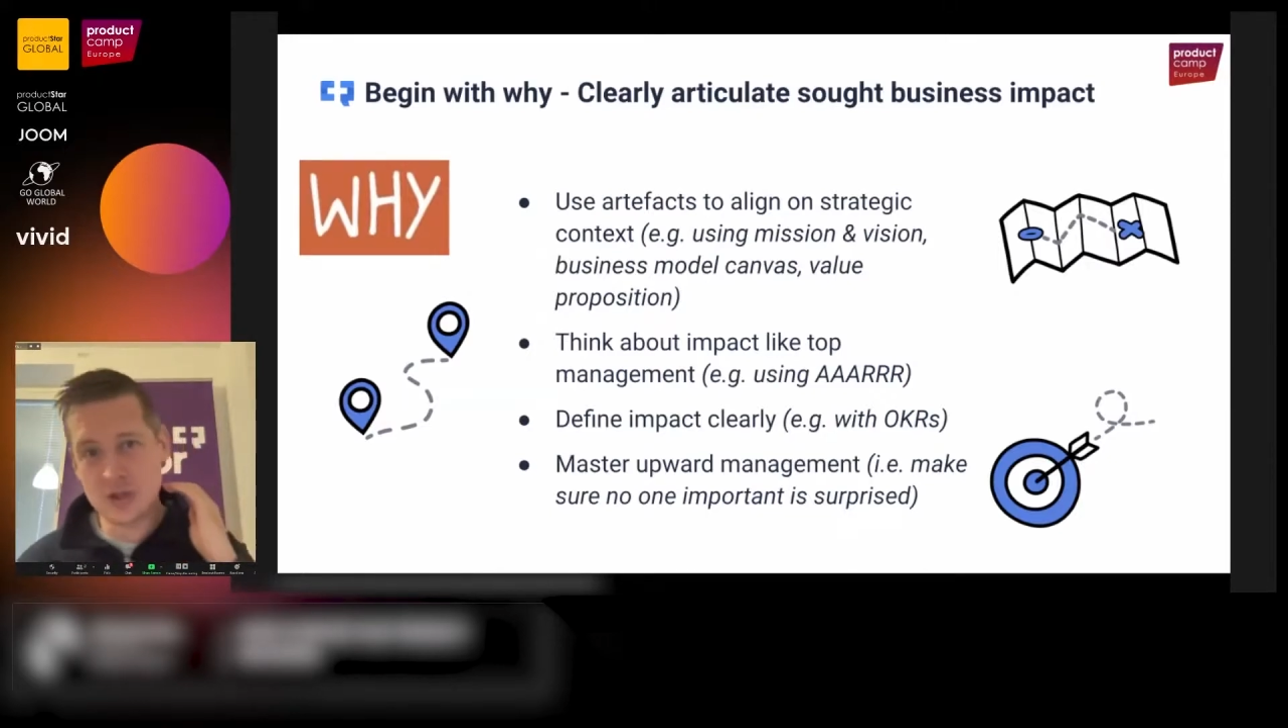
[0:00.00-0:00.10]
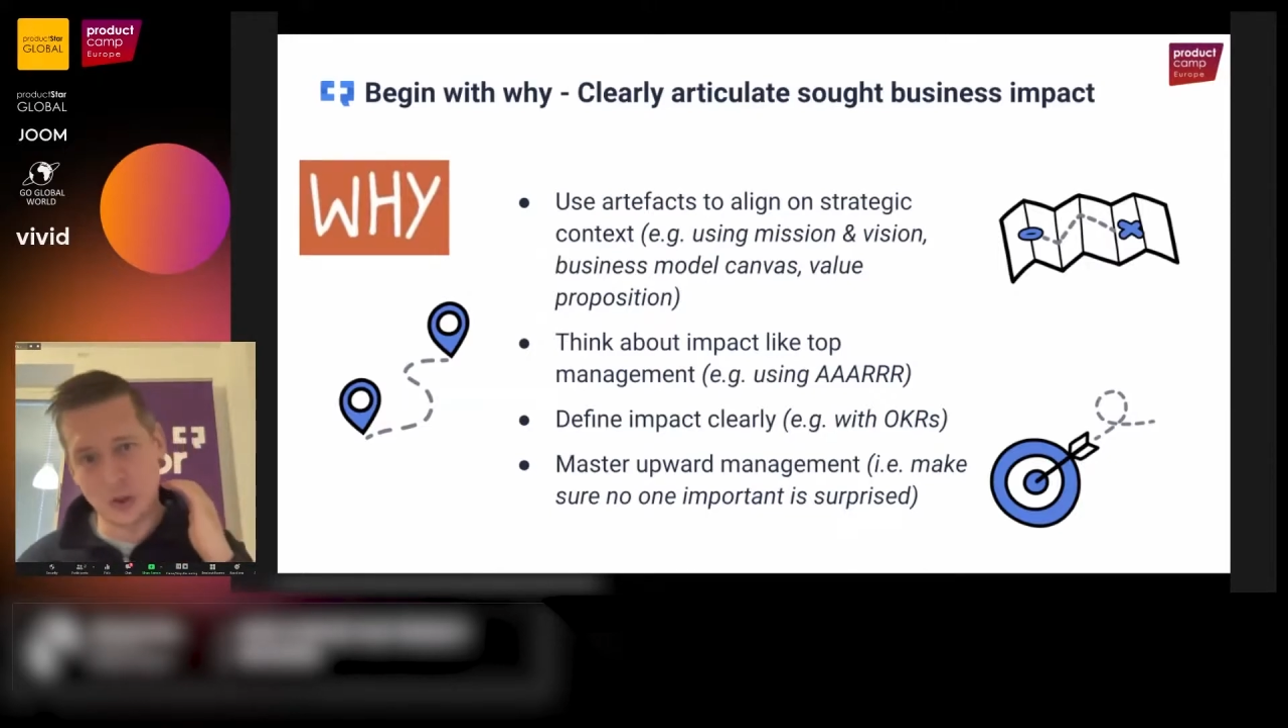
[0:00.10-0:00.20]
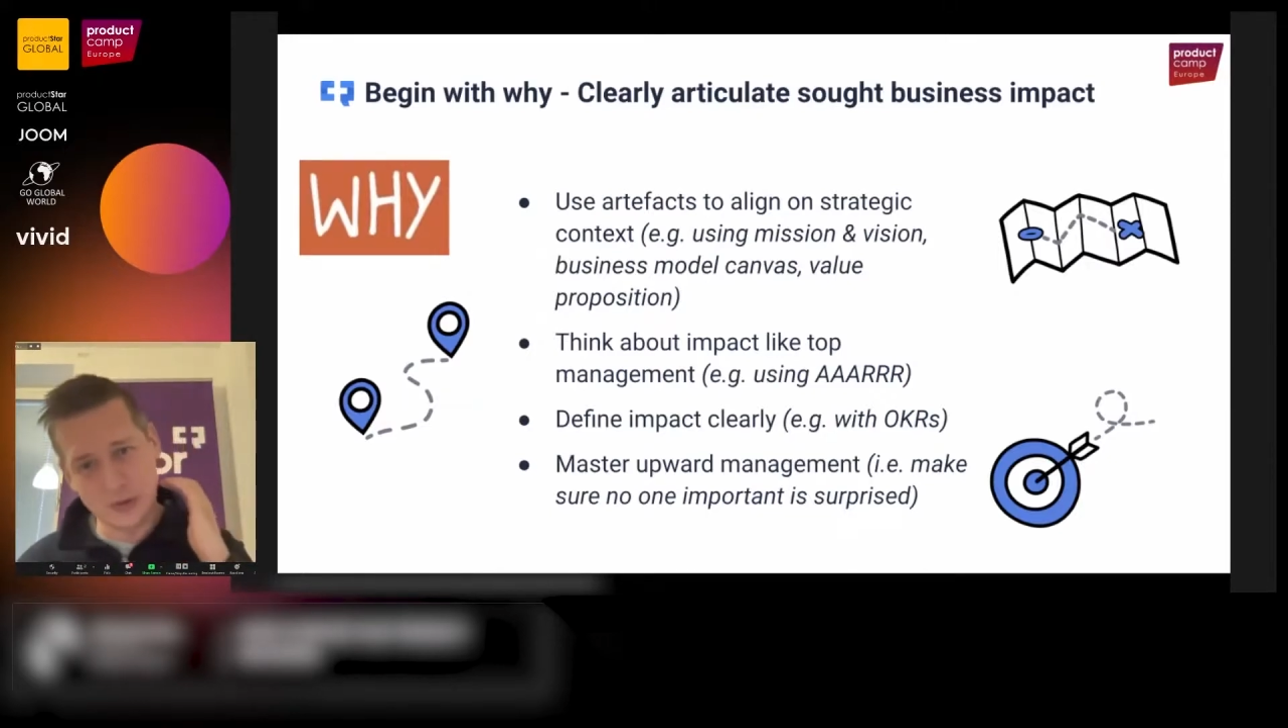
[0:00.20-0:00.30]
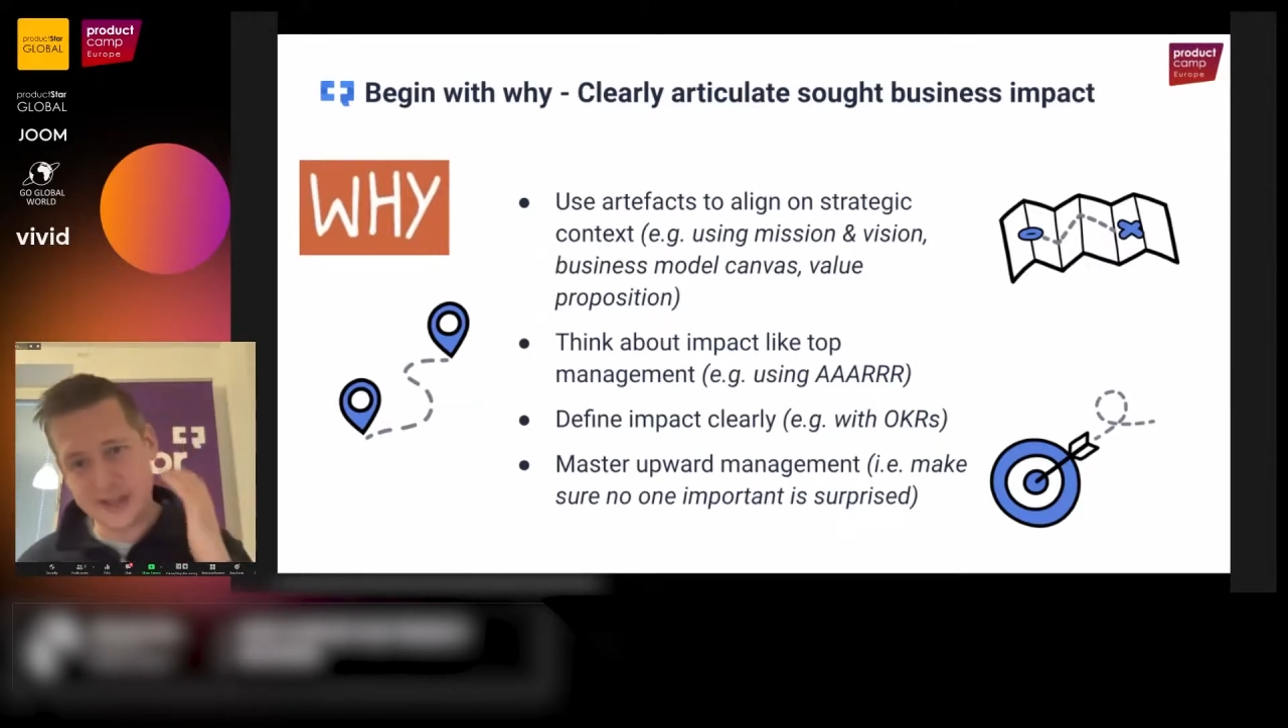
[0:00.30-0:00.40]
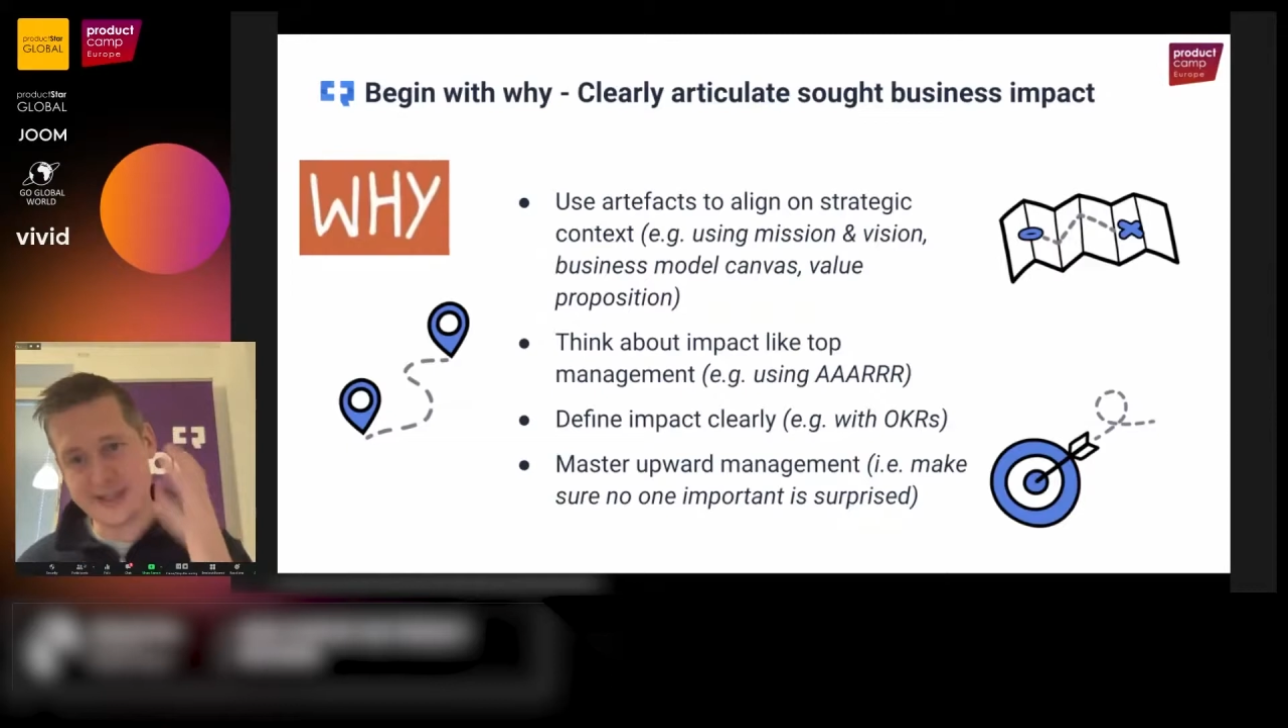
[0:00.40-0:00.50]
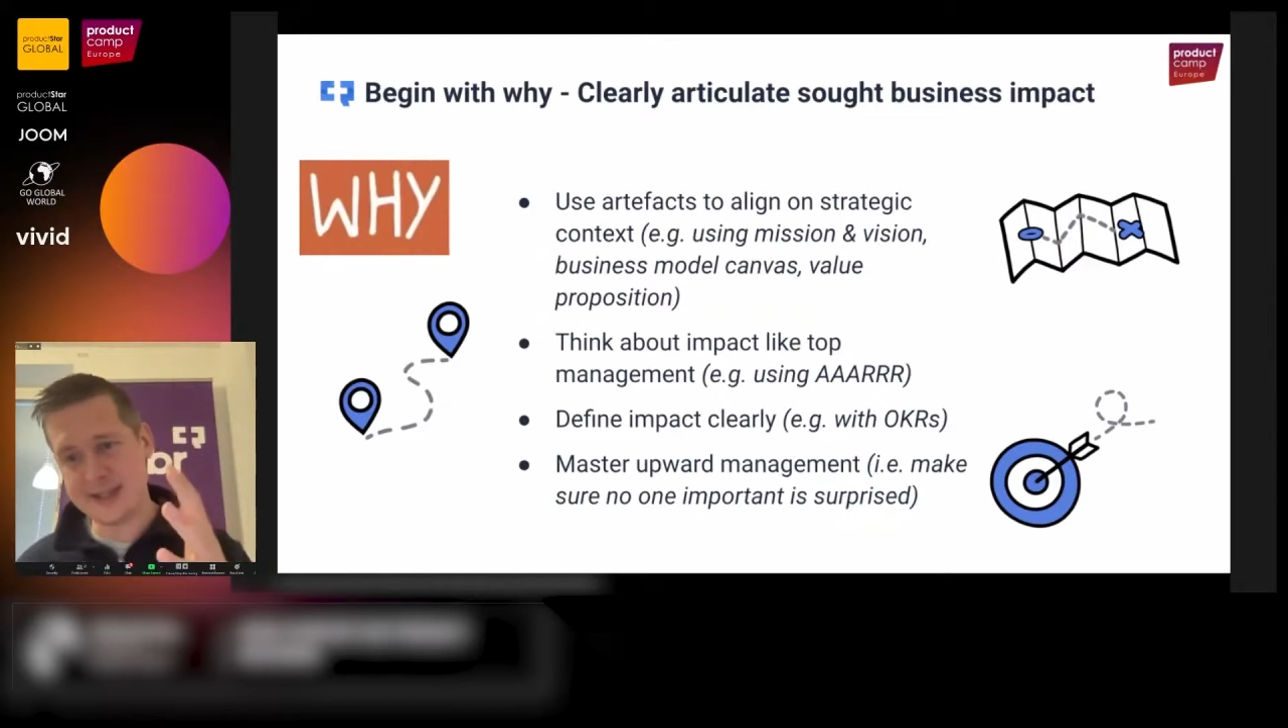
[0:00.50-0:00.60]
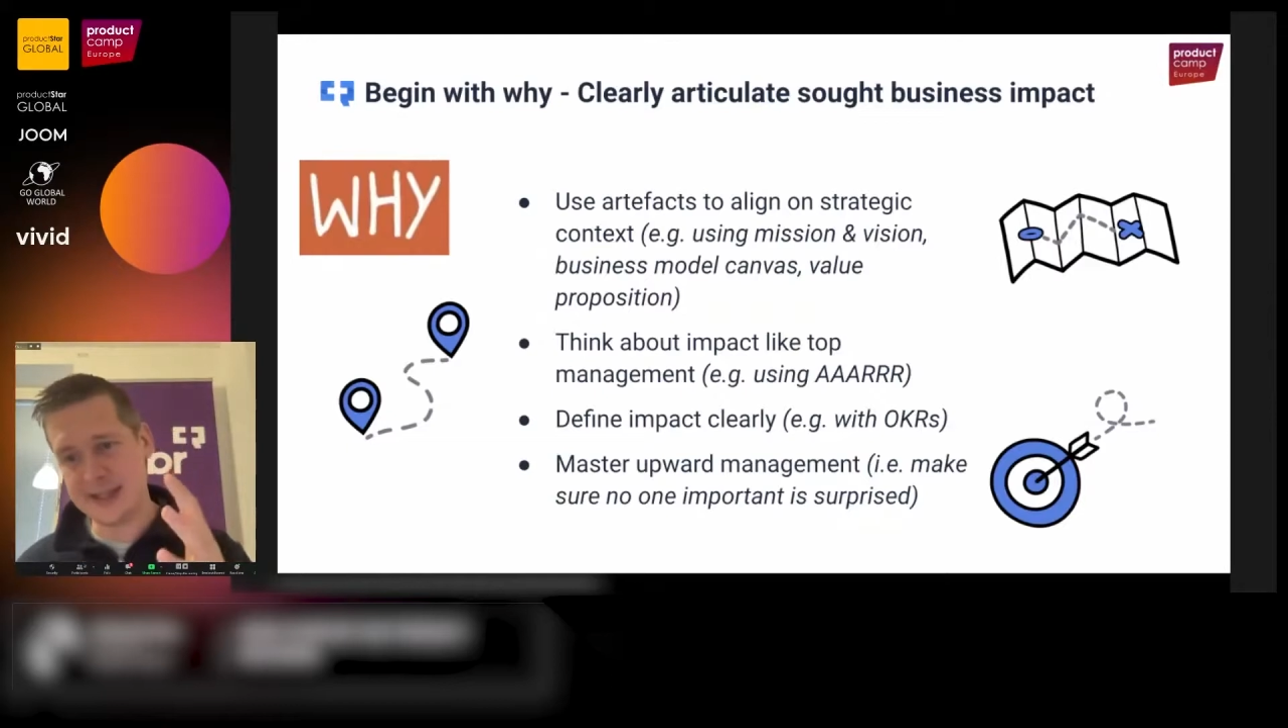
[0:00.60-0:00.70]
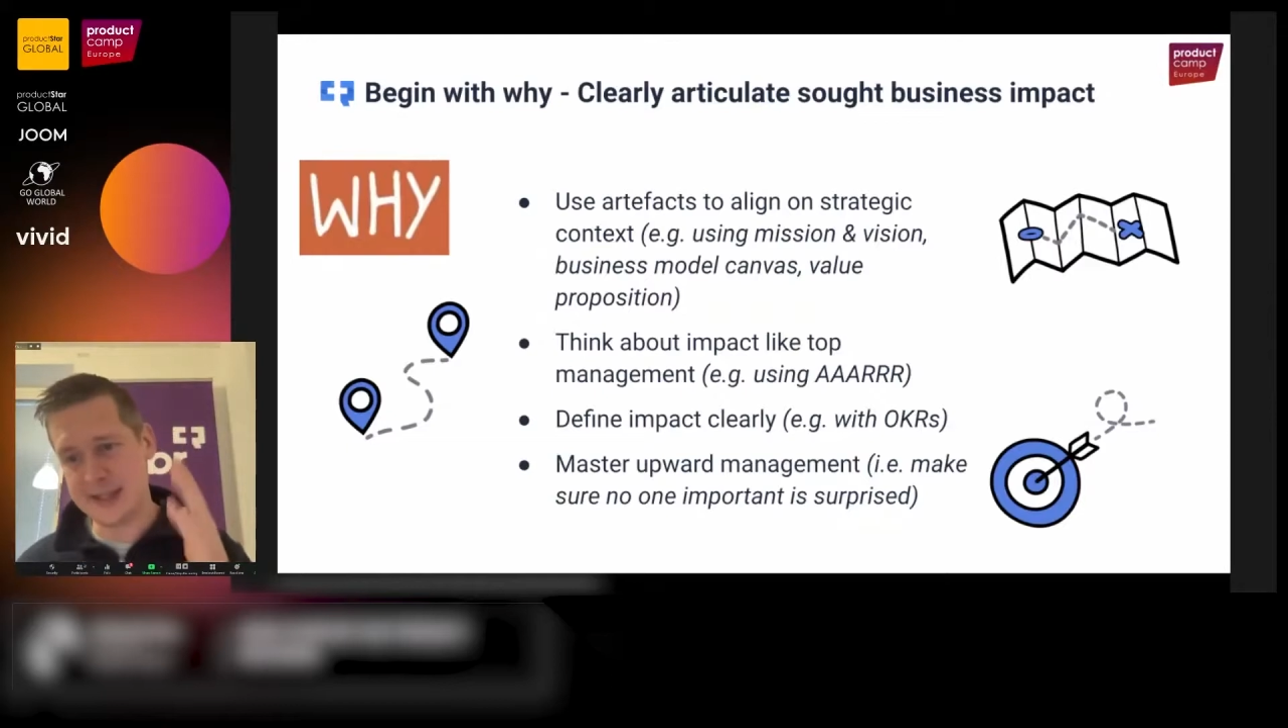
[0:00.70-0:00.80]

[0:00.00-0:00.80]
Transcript: so this is